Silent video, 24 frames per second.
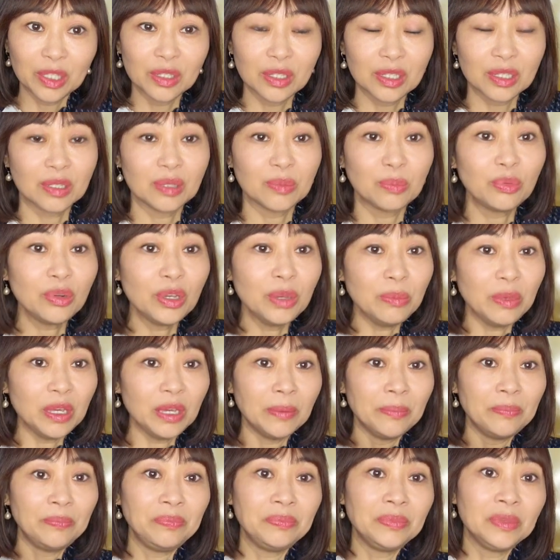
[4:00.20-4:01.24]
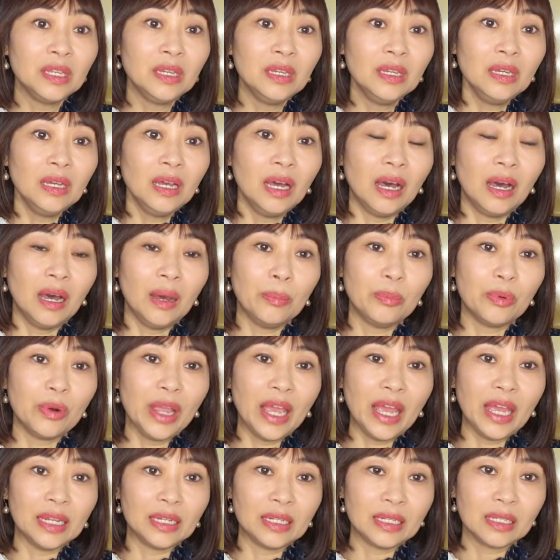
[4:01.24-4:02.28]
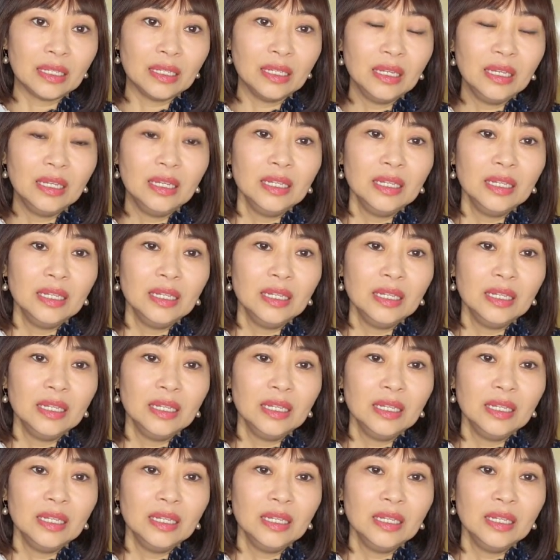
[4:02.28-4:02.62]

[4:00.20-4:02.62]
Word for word: Because it's a premium brand.